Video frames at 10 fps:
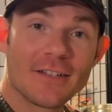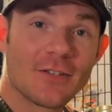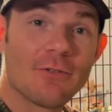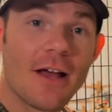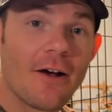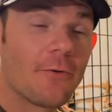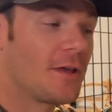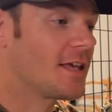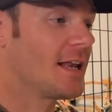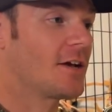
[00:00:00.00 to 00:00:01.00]
So now
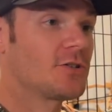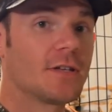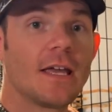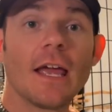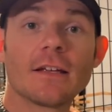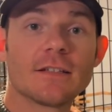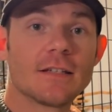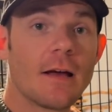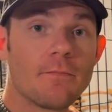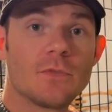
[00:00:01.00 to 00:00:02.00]
we can actually
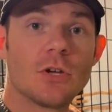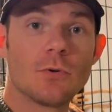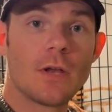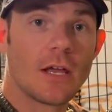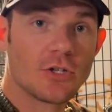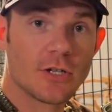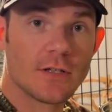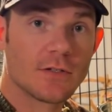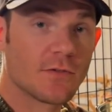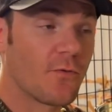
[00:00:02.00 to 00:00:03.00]
accept
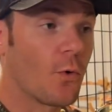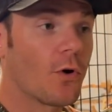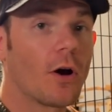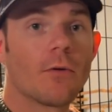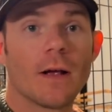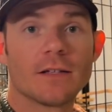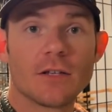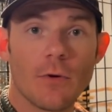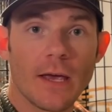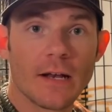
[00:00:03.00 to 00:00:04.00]
donations for our
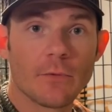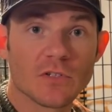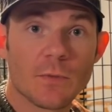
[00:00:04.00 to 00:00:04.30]
rescue animals.